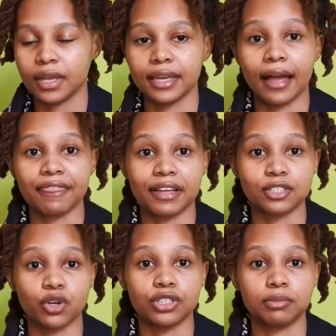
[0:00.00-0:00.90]
Yeah, that's
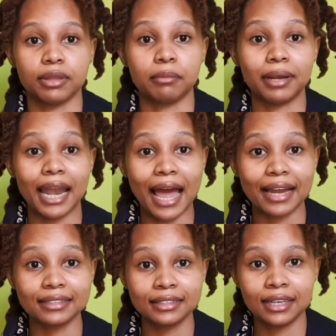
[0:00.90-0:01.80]
going to be the
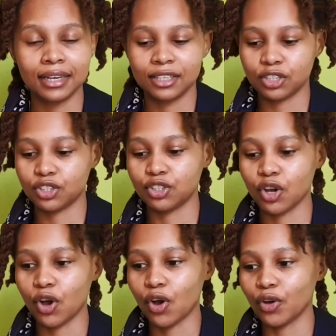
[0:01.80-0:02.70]
plan.
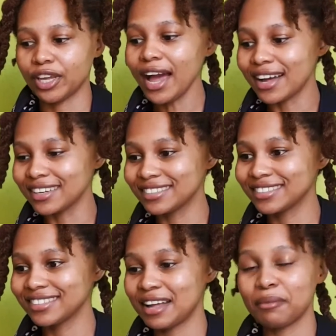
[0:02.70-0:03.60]
So yeah,
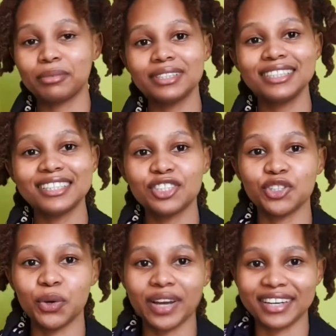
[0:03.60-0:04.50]
please
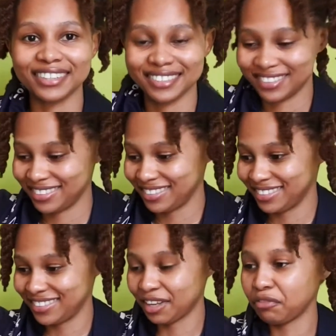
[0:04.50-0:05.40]
enjoy.
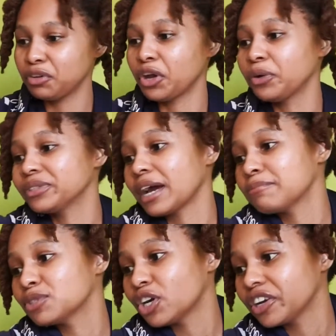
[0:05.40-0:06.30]
If you don't,
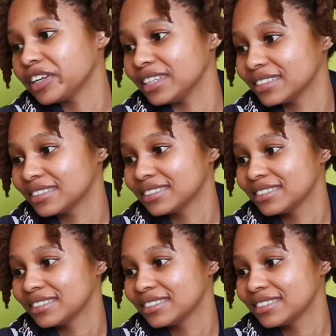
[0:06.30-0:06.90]
I'm sorry.